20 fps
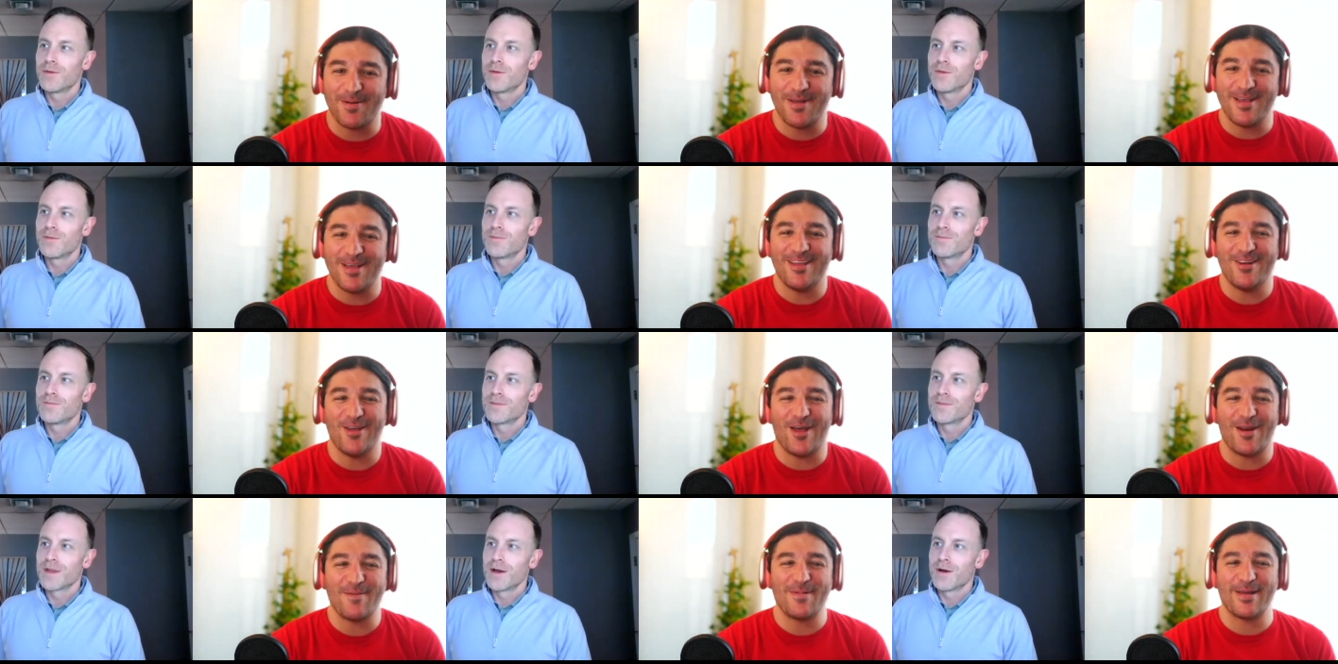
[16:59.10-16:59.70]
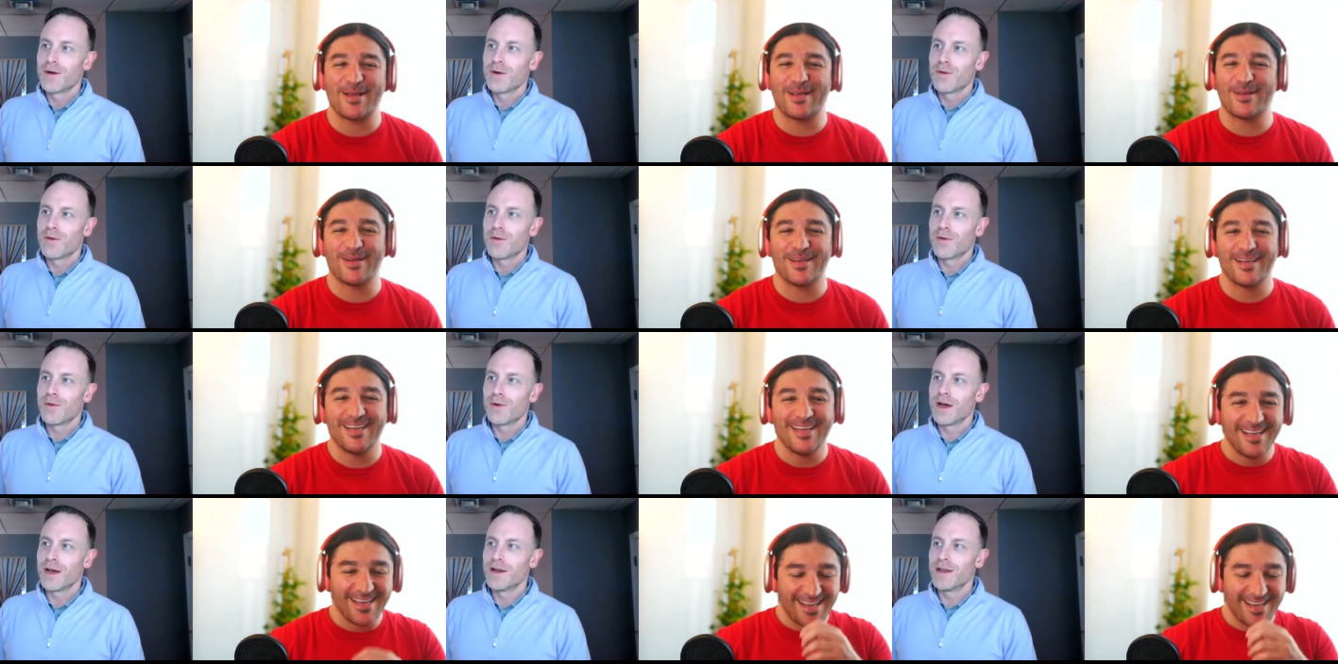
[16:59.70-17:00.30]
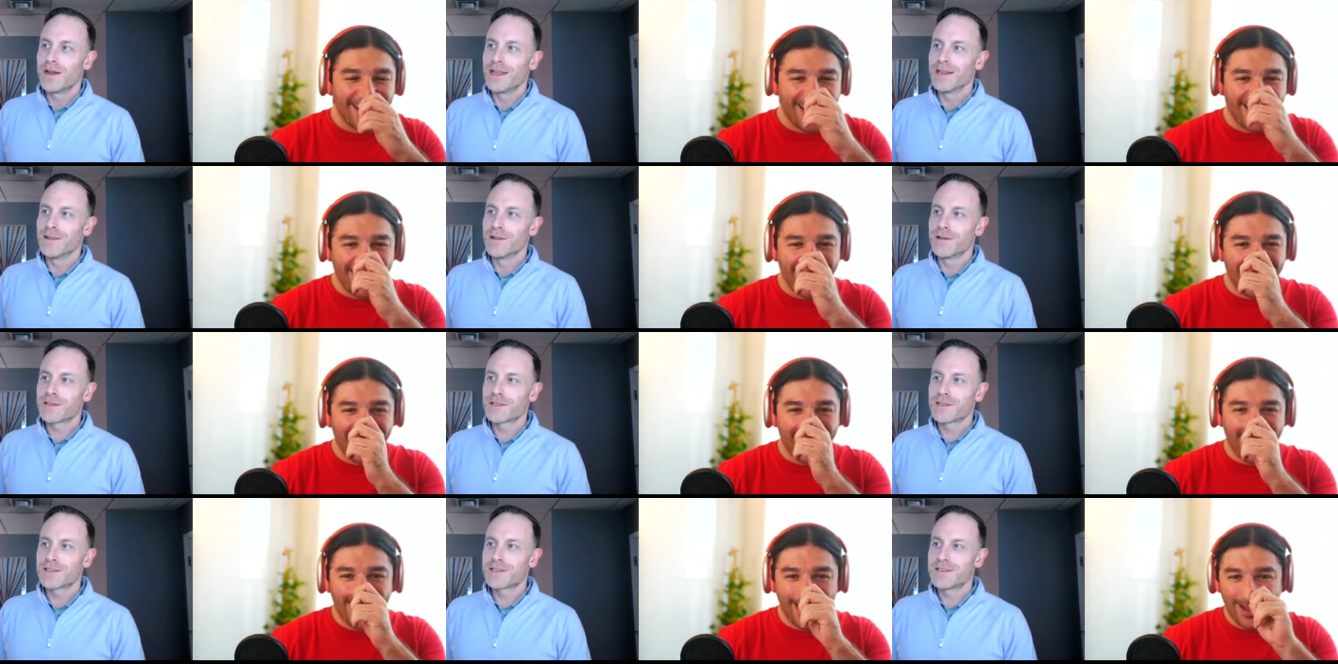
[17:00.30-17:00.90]
Speaker 1: not a big.
Speaker 2: Well, uh,
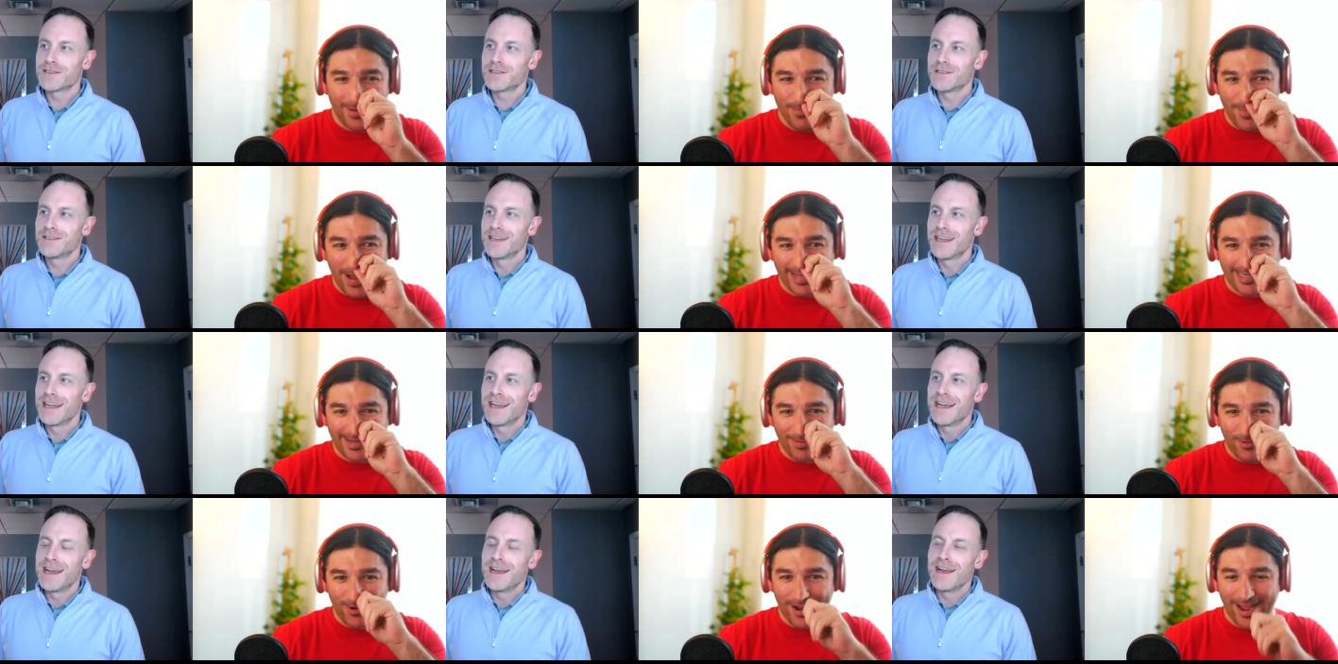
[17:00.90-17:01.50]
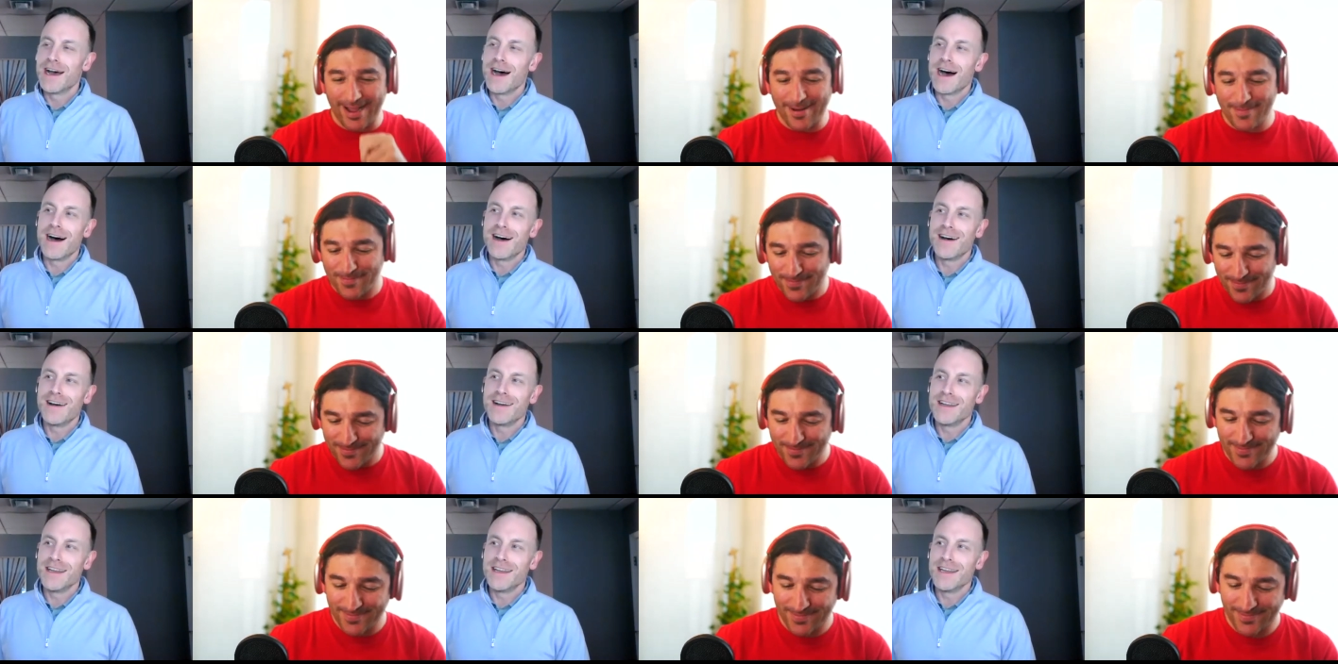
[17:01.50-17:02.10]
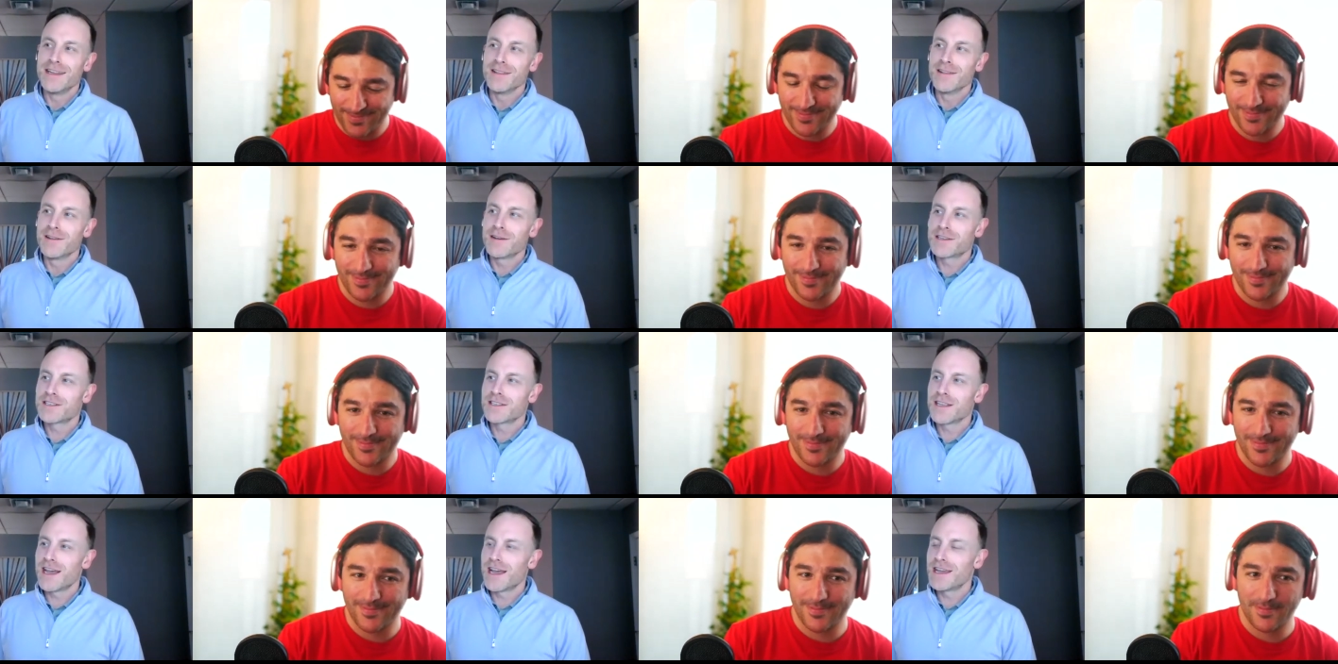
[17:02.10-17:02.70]
it looks It
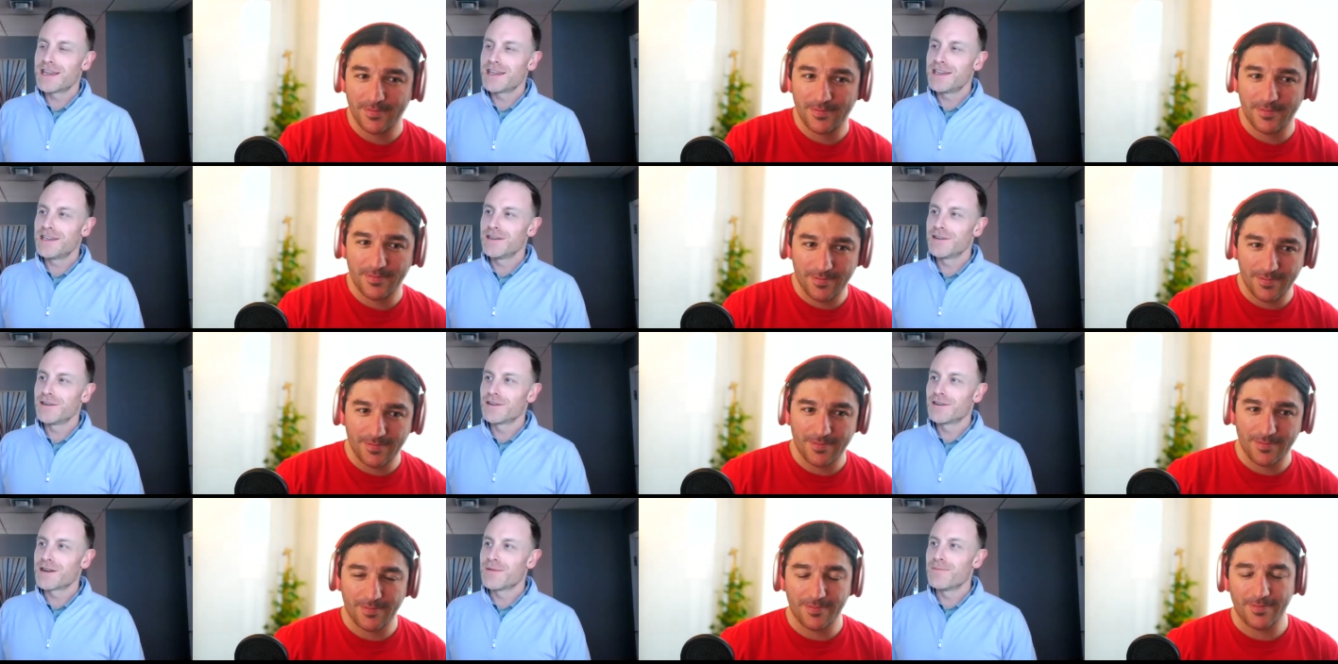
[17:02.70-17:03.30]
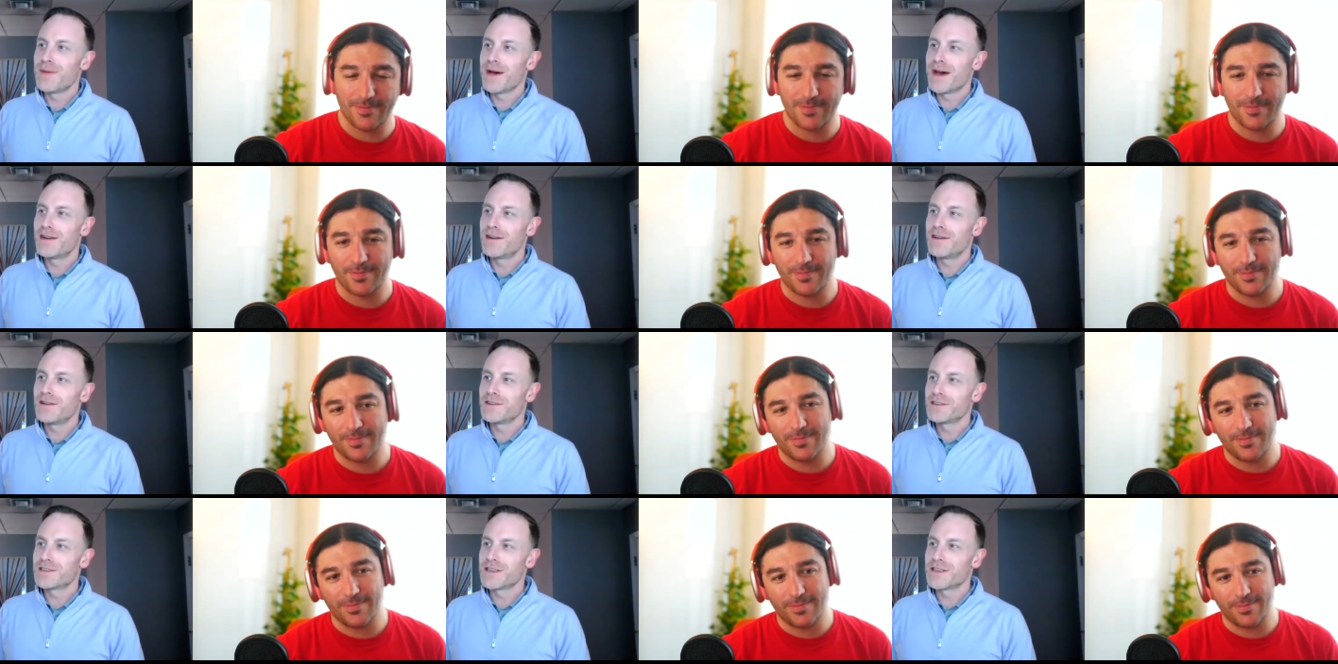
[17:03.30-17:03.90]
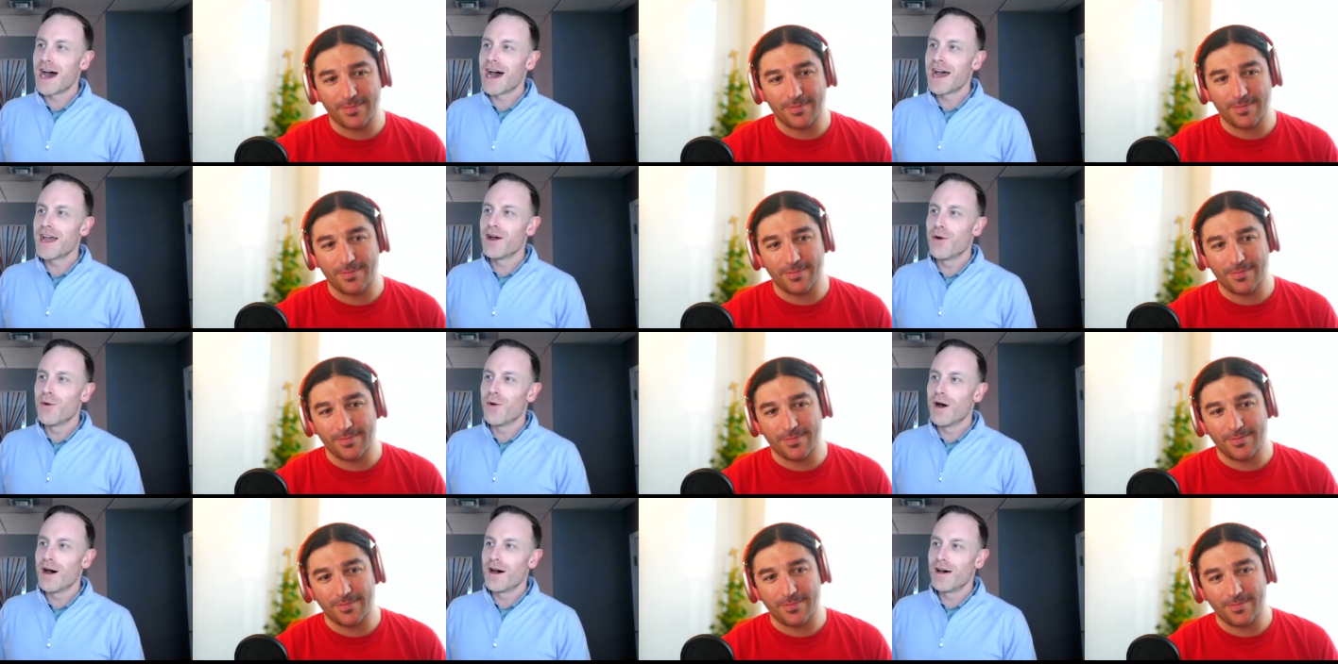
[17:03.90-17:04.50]
looks like your competitors,
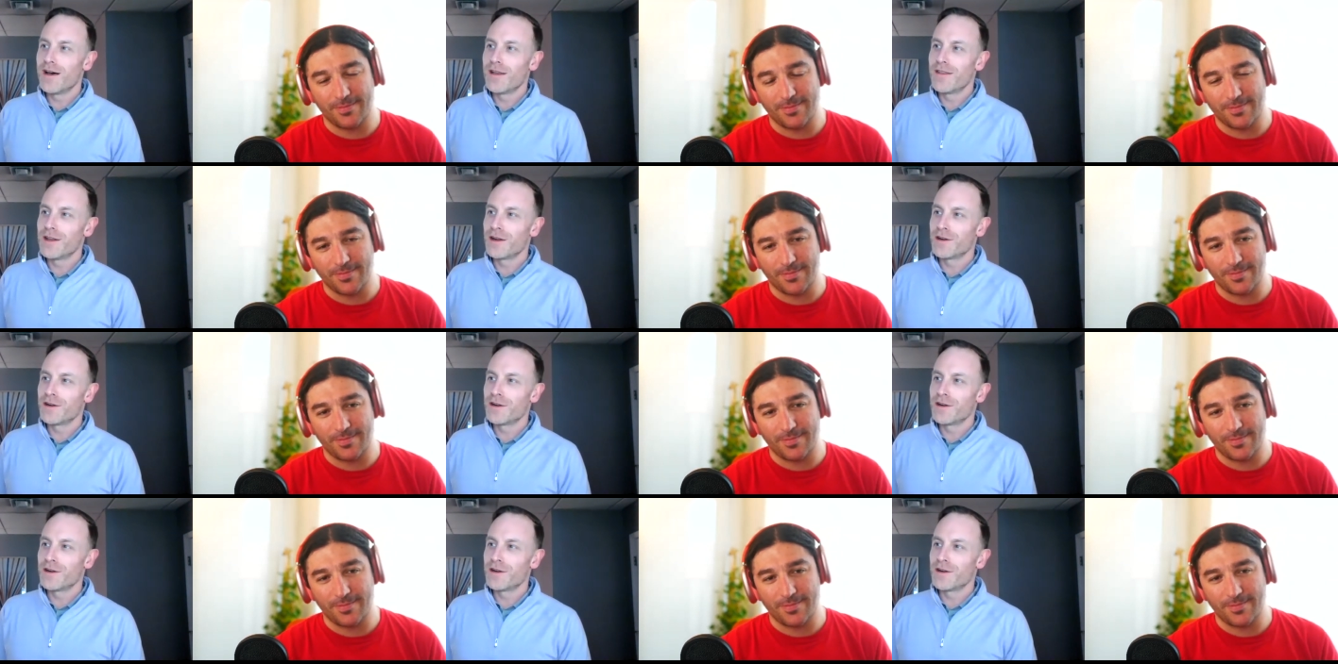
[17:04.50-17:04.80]
Iowa,